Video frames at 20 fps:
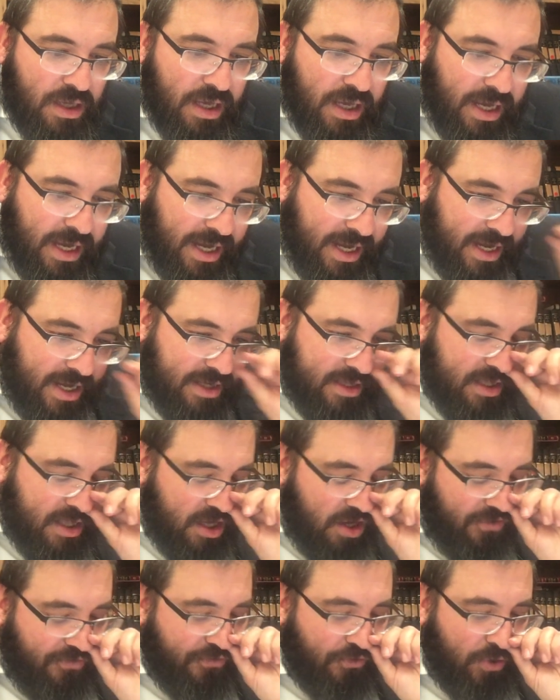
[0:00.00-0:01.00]
And
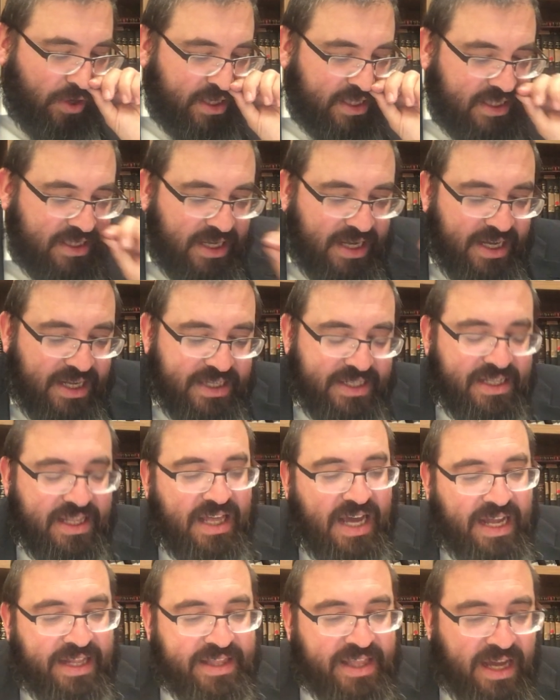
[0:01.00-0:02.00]
therefore he says
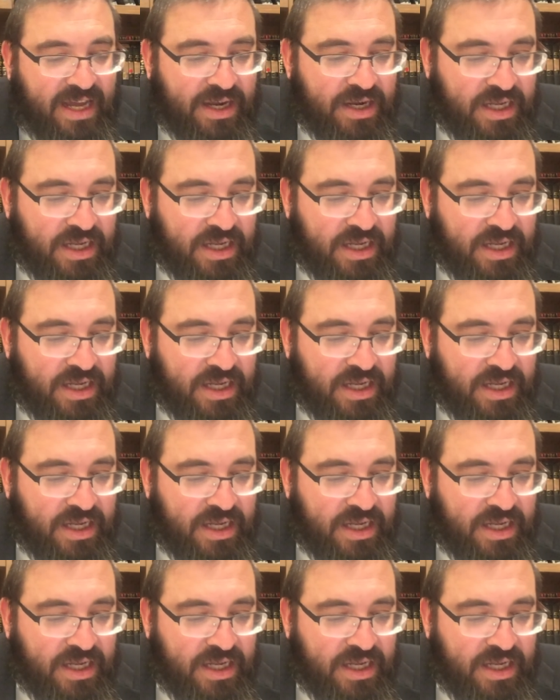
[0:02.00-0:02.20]
that